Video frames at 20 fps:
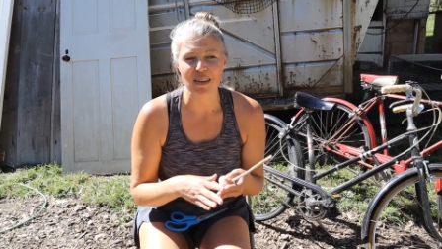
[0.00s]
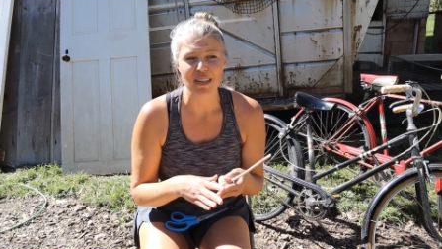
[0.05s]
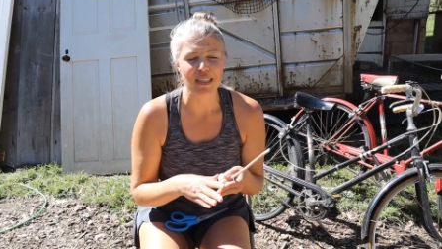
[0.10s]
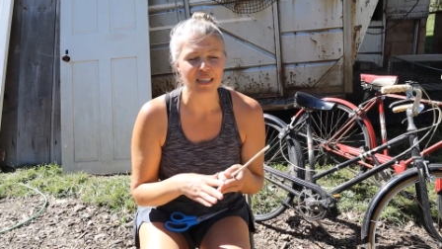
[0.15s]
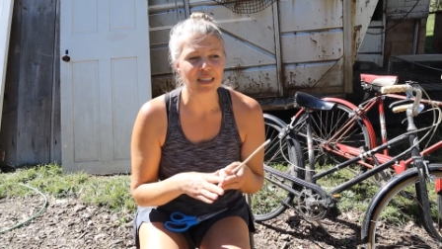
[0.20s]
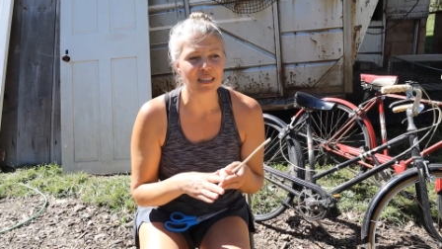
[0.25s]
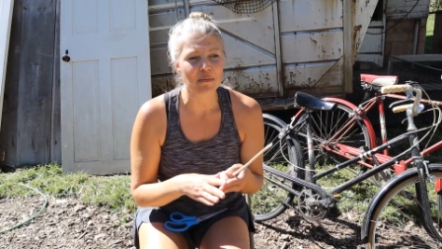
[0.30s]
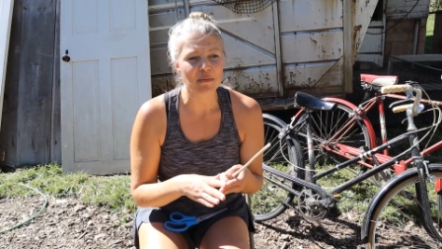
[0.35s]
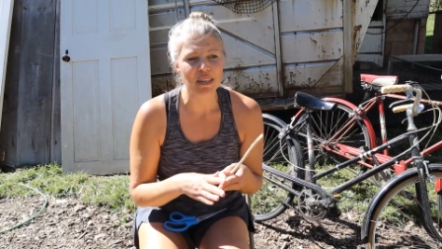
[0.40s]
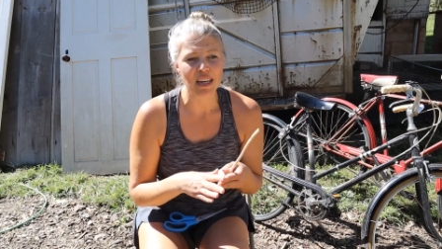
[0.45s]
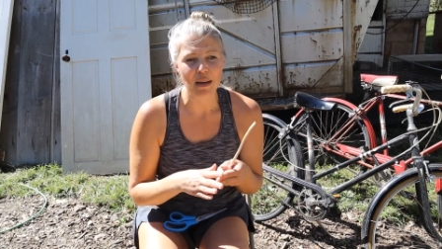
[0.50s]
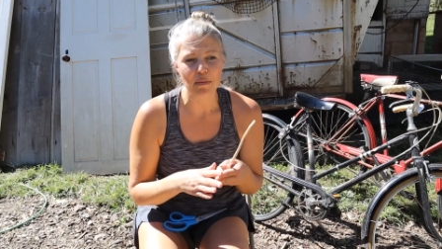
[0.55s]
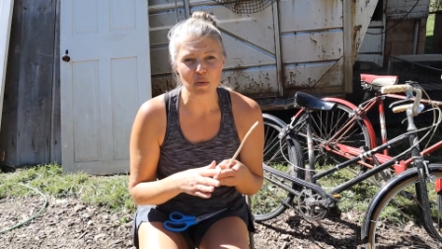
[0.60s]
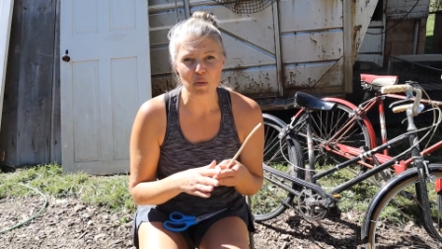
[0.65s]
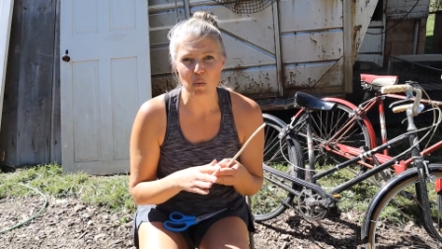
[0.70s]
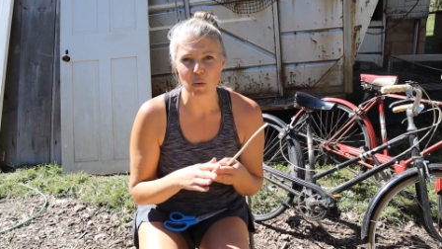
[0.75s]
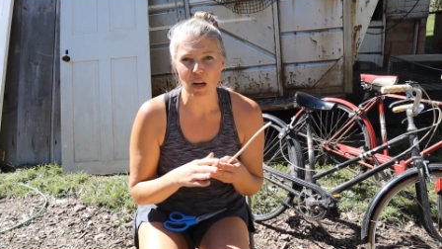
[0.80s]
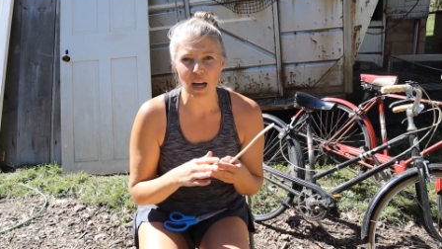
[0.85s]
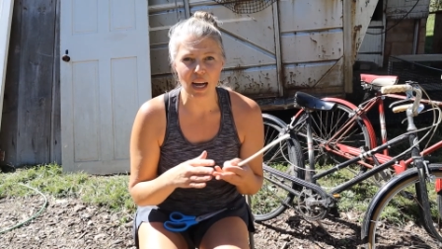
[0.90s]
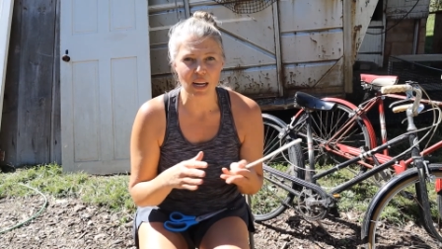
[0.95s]
And sometimes
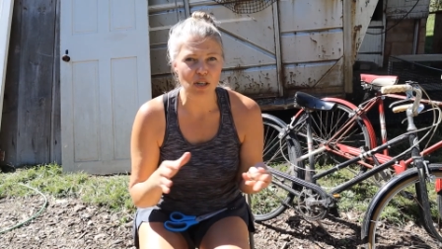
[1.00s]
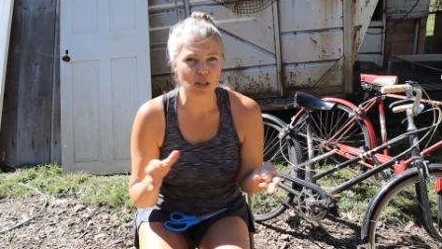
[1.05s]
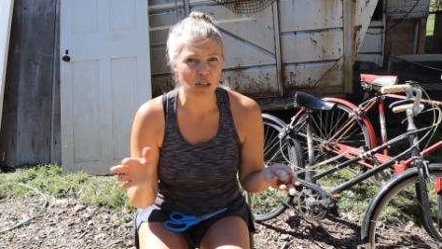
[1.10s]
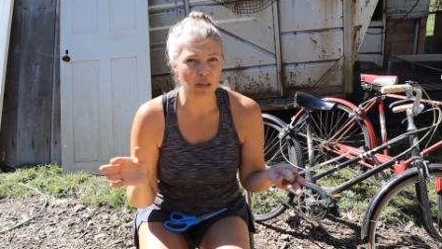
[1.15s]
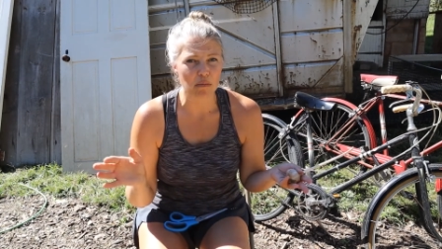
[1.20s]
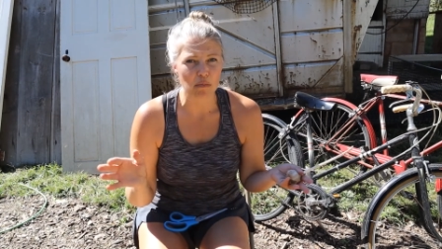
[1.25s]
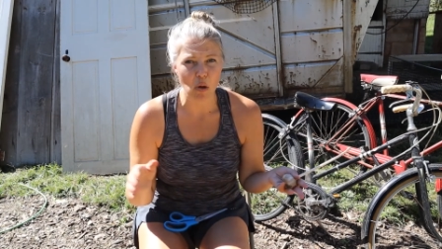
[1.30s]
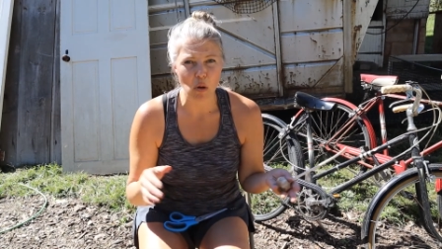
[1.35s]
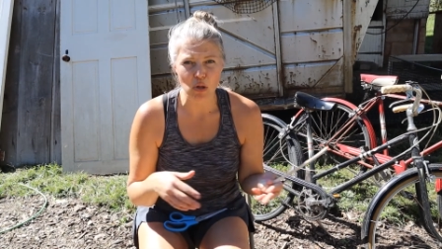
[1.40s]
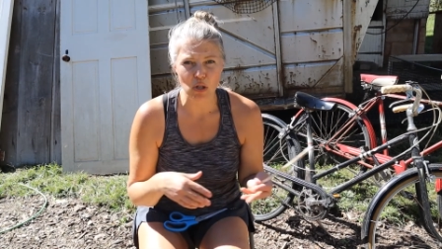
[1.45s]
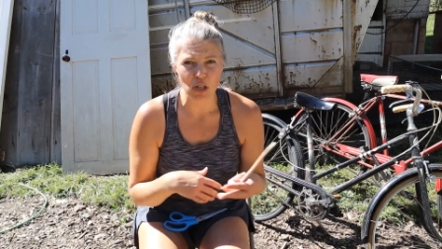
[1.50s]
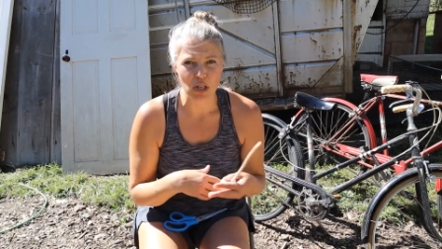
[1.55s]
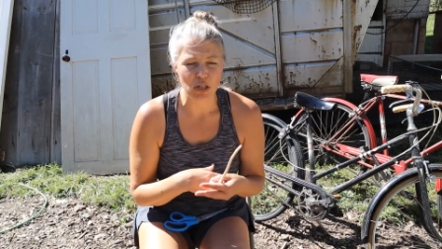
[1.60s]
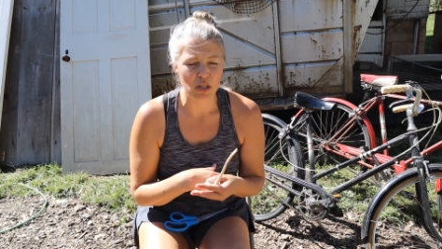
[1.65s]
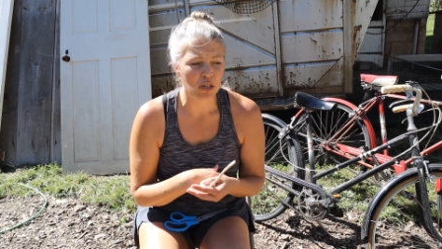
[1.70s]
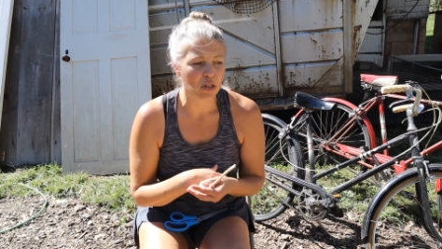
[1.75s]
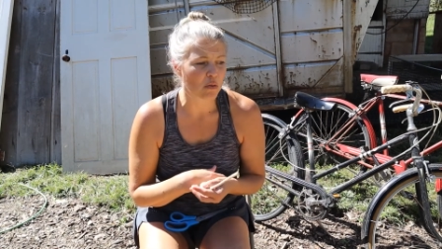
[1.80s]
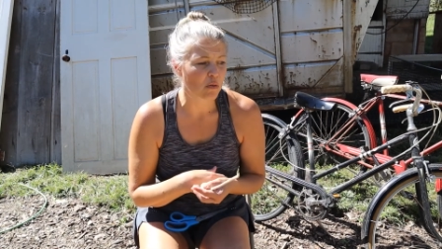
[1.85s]
we'll actually mulch it too.